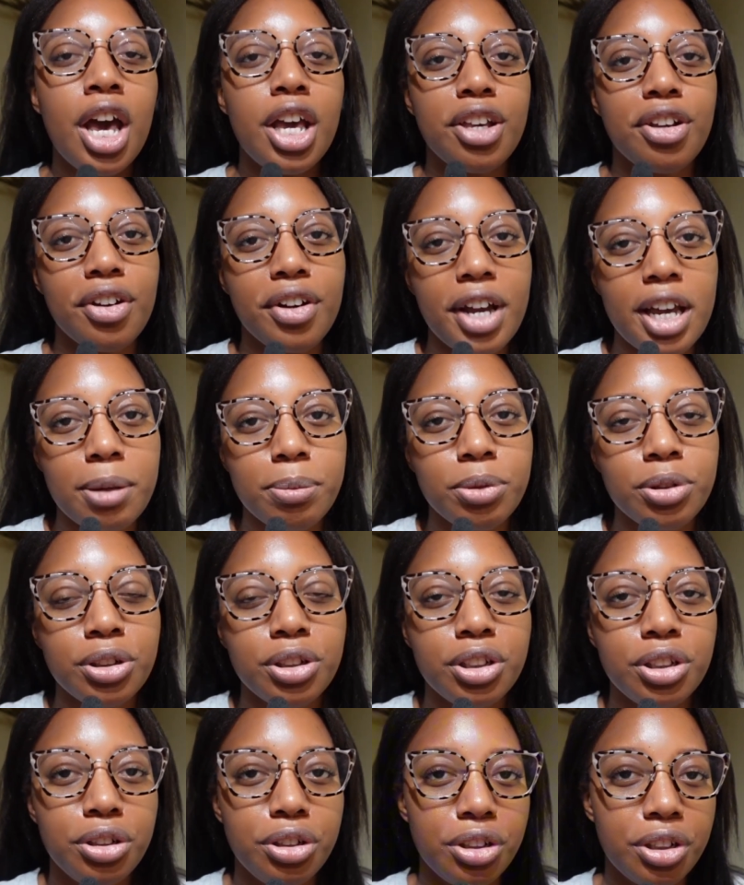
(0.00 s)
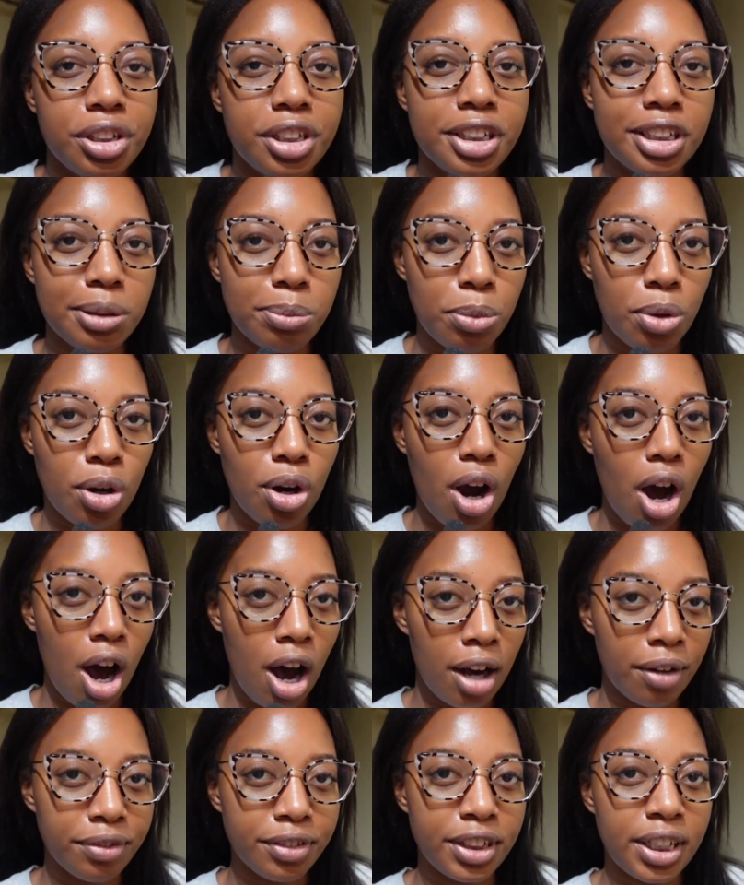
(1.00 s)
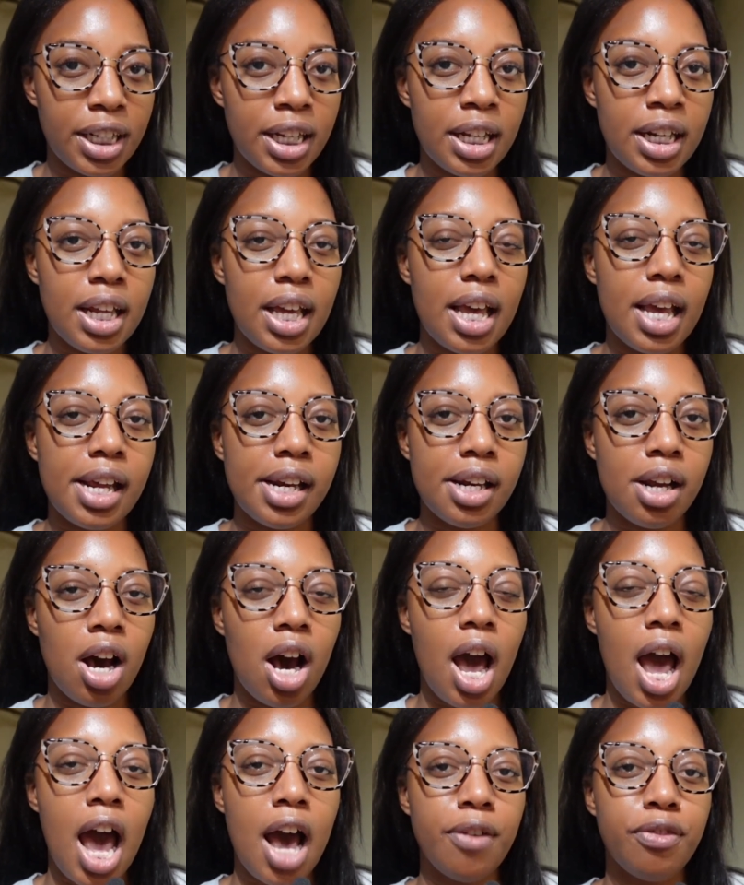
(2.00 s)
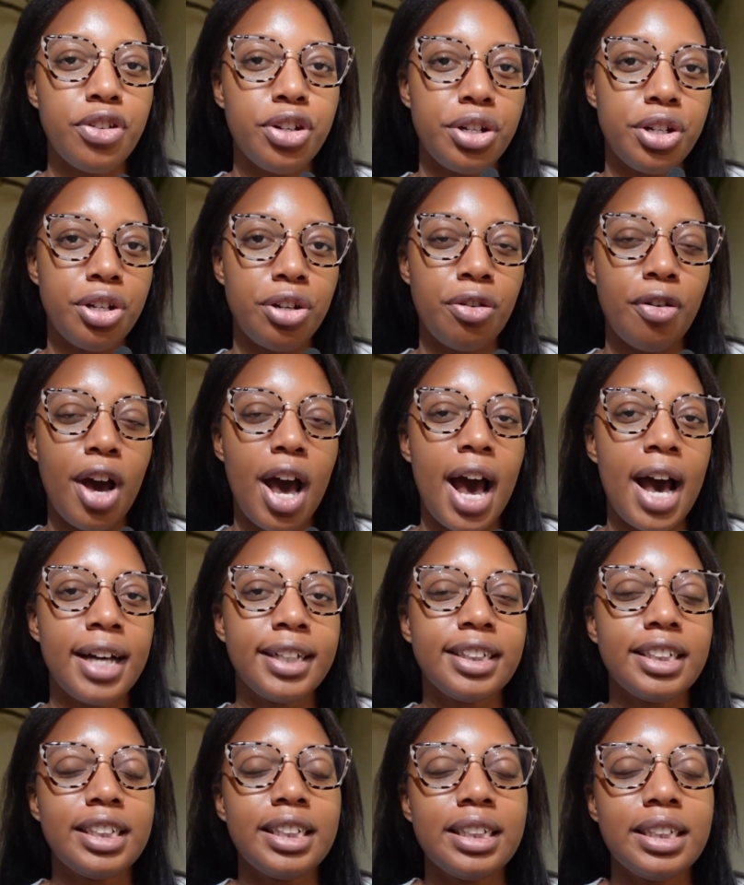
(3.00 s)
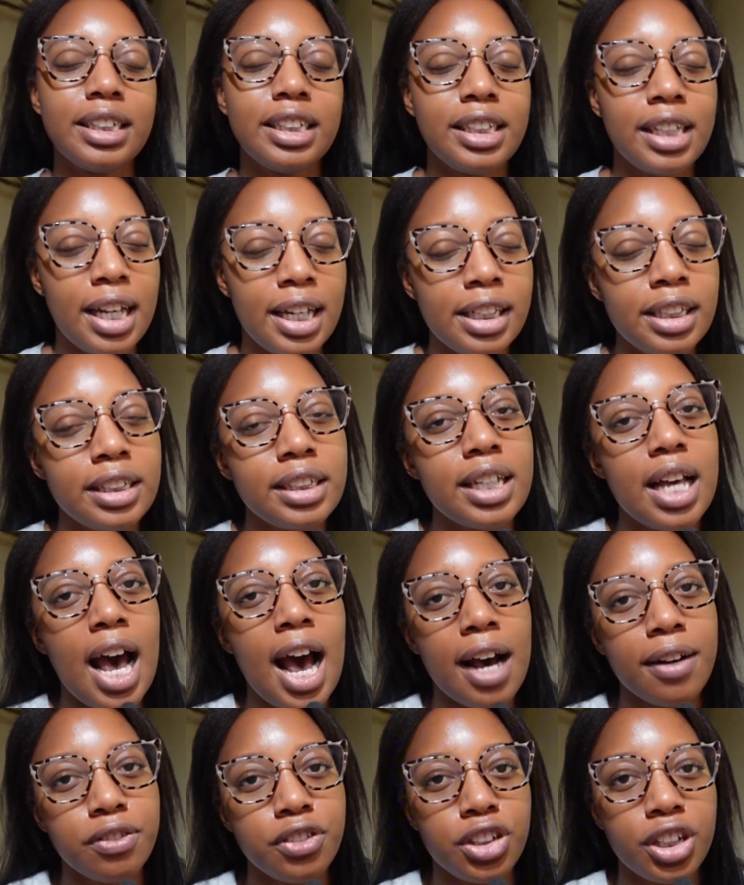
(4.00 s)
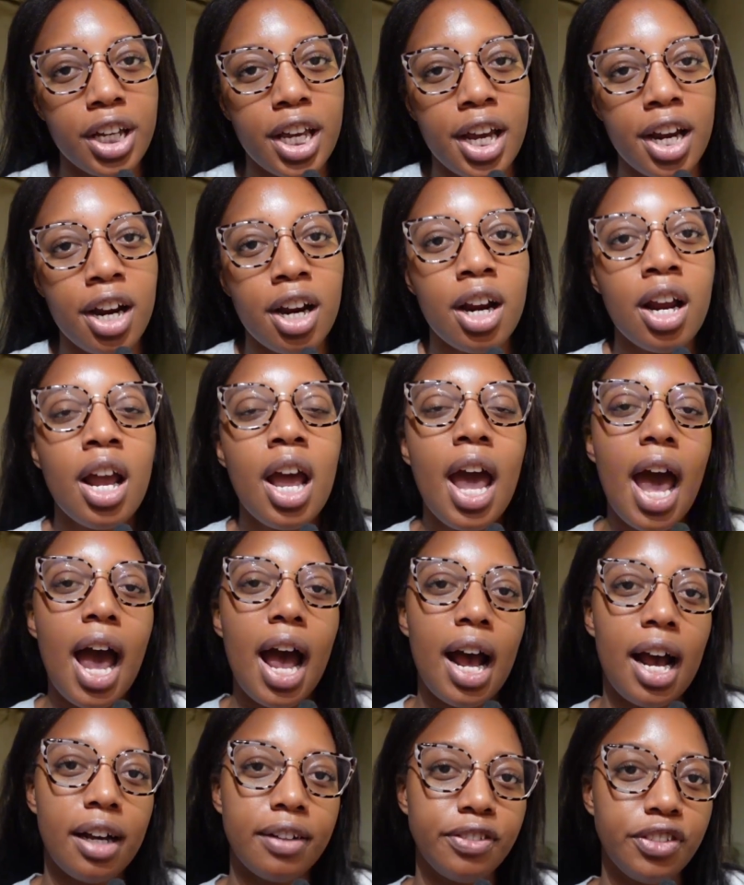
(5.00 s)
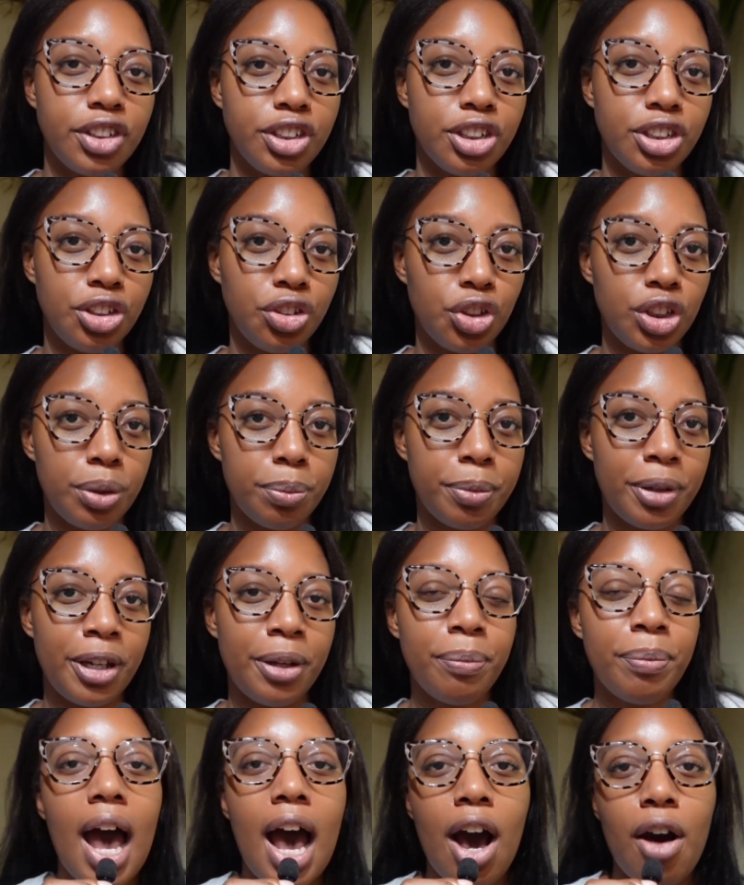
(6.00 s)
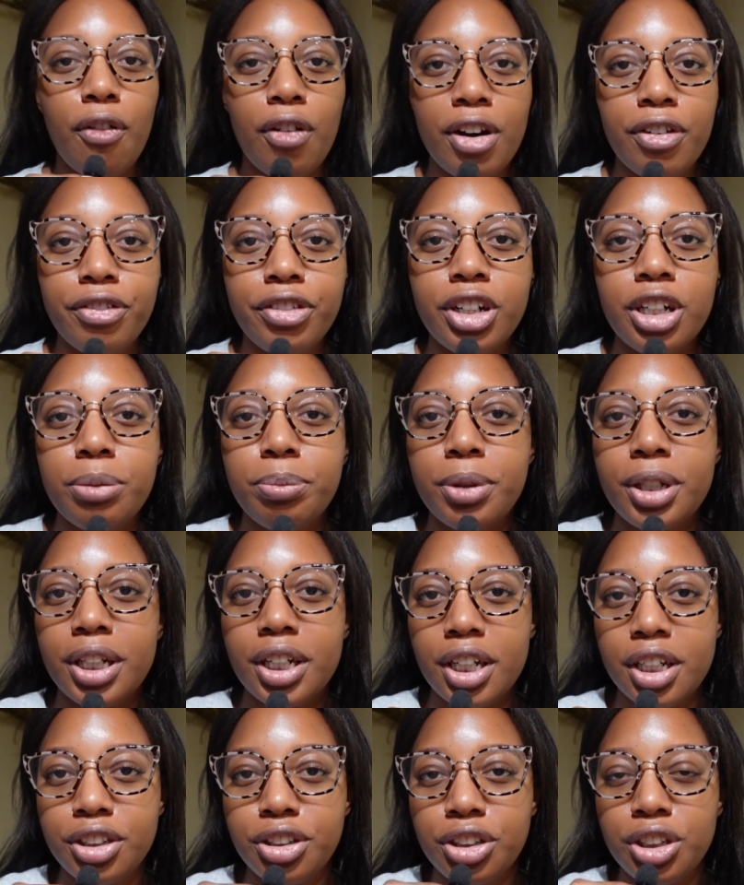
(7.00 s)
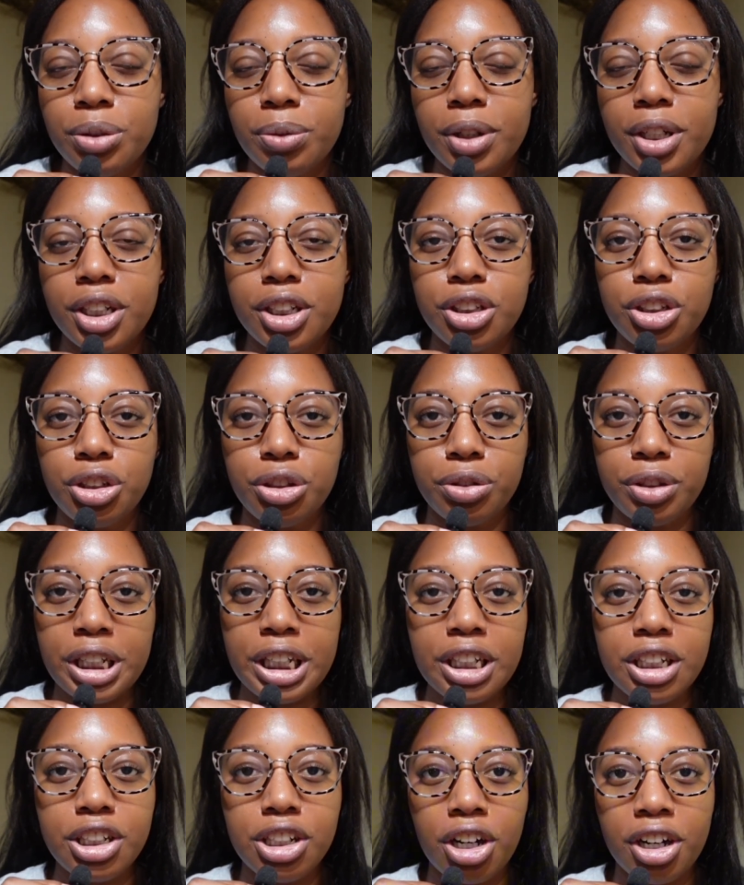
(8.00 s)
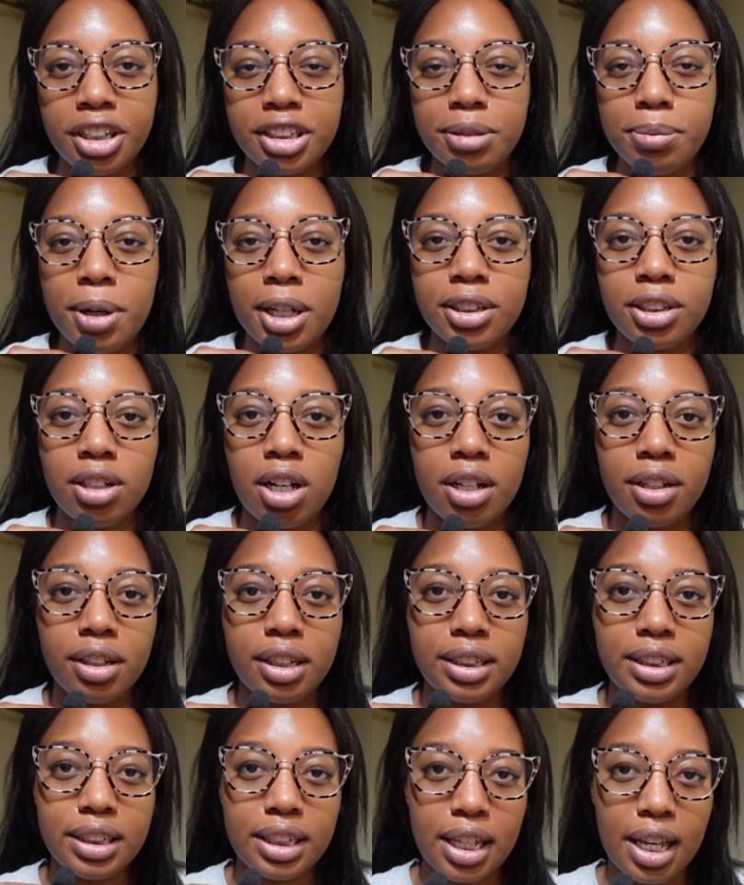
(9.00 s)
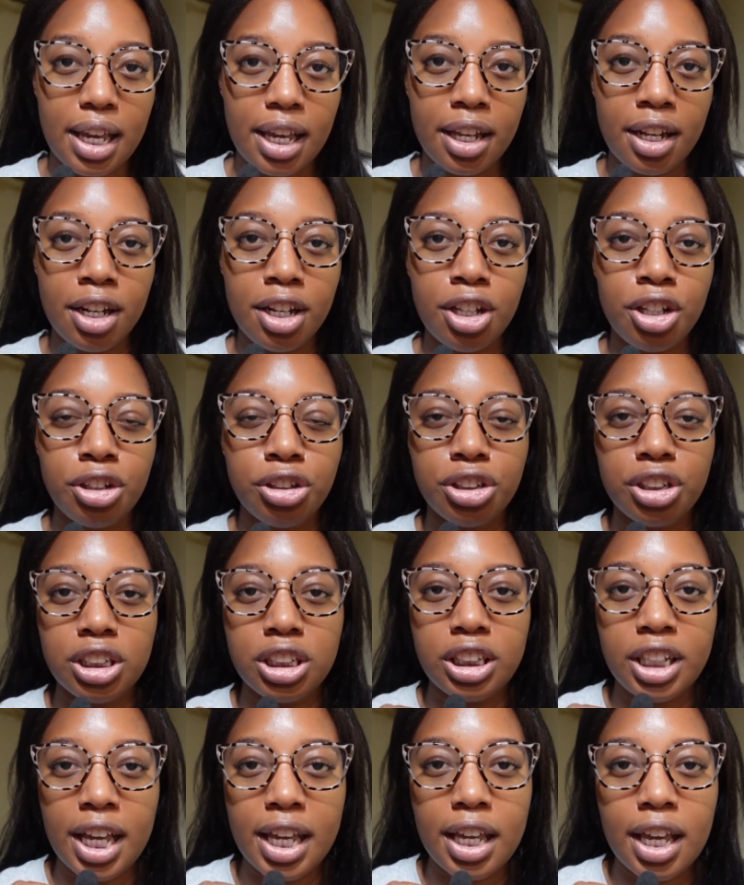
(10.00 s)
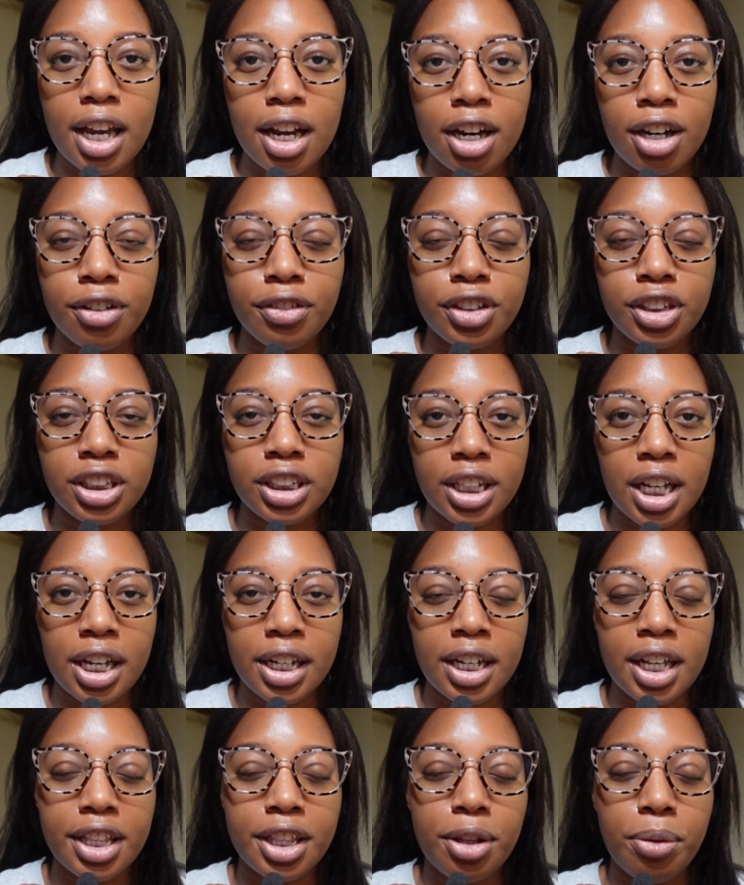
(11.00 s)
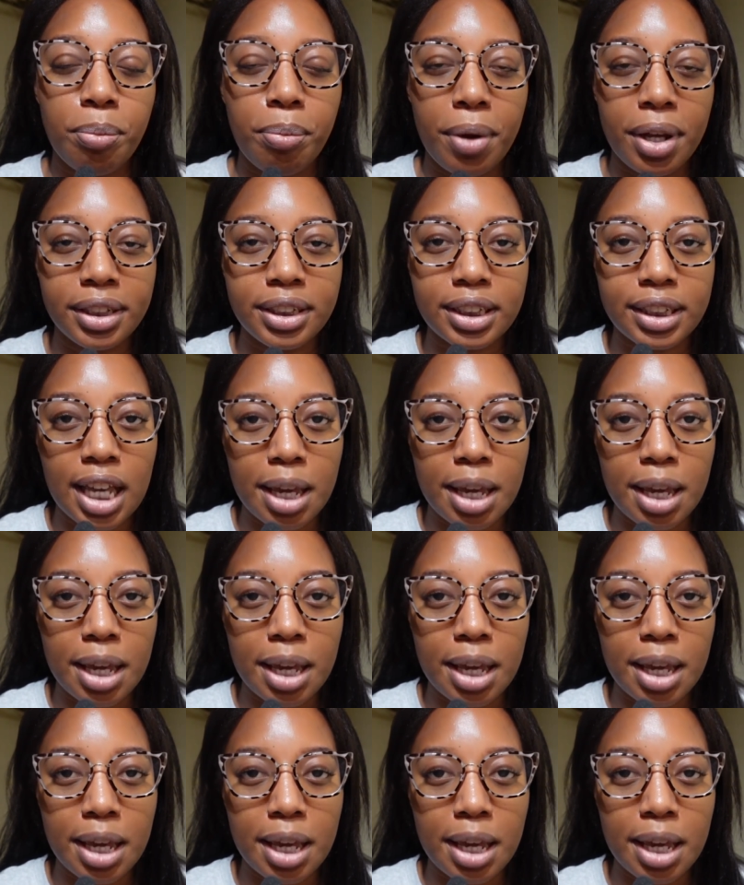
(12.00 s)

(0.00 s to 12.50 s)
You're able to do this more often and not have to do as intense aftercare after your treatment. However, because you want to treat dark spots on the skin, you should take care of your skin at the best